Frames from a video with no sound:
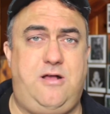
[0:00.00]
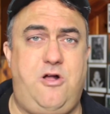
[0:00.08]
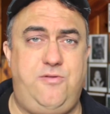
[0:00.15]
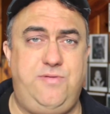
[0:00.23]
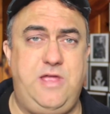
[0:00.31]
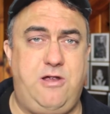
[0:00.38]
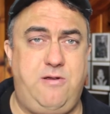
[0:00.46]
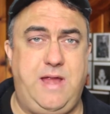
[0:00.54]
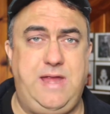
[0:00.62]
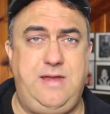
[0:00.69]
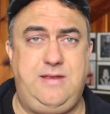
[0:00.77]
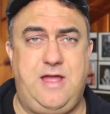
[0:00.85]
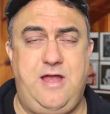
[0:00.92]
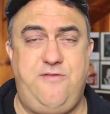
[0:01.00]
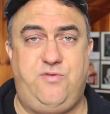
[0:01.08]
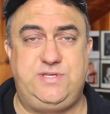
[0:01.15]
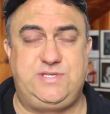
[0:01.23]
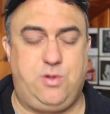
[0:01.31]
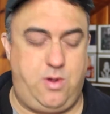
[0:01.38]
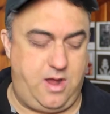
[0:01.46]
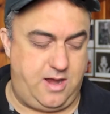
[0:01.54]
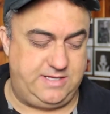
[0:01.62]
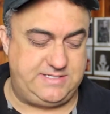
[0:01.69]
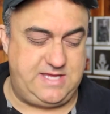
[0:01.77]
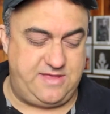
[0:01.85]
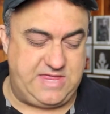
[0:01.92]
I'll narrate kind of what's going on.
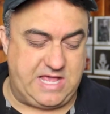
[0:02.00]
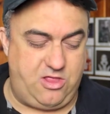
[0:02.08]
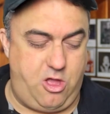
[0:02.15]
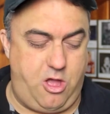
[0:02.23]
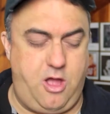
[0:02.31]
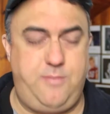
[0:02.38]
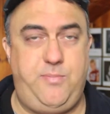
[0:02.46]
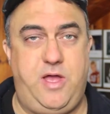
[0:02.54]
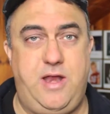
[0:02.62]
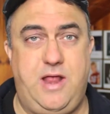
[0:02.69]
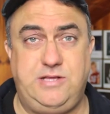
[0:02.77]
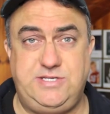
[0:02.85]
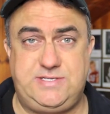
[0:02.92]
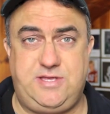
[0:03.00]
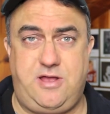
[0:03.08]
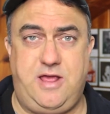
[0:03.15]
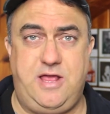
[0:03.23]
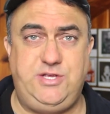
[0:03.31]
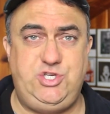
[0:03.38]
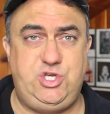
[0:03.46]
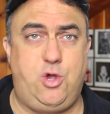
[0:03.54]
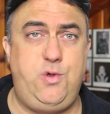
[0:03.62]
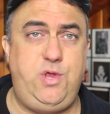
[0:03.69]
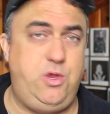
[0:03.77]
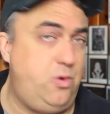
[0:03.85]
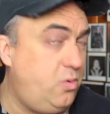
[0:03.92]
It's not that long, but I just thought I'd show
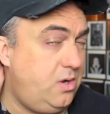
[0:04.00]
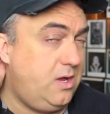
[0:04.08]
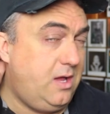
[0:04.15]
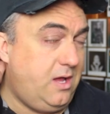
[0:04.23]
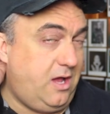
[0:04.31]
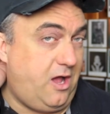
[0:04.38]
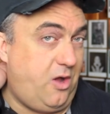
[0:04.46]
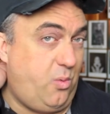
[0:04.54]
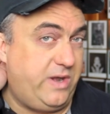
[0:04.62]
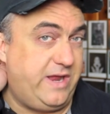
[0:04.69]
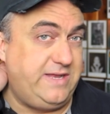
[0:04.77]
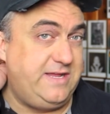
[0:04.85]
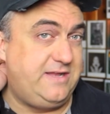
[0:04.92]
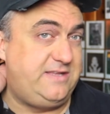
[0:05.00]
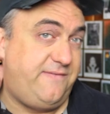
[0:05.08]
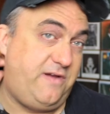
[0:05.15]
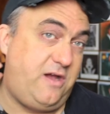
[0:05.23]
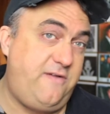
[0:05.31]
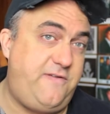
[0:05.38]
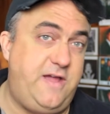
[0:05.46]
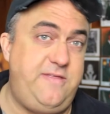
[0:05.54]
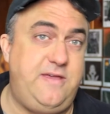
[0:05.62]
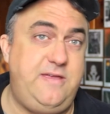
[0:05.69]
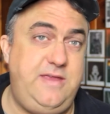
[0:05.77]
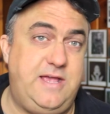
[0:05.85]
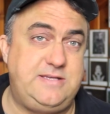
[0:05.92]
you uh, what I did to verify
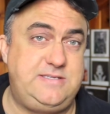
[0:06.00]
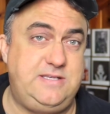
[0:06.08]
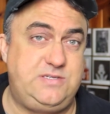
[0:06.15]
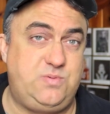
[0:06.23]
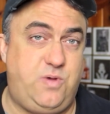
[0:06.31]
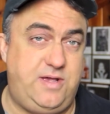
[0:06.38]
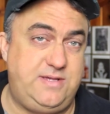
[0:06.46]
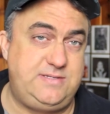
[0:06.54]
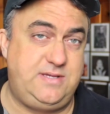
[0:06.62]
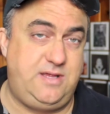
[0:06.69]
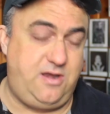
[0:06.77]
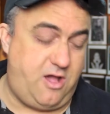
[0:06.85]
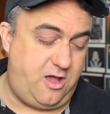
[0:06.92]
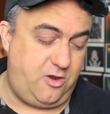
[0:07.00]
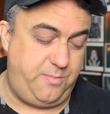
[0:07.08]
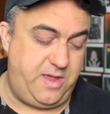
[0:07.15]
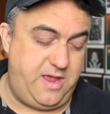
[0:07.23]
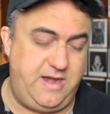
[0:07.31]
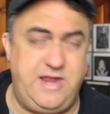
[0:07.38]
that, yes, this was an auto pen.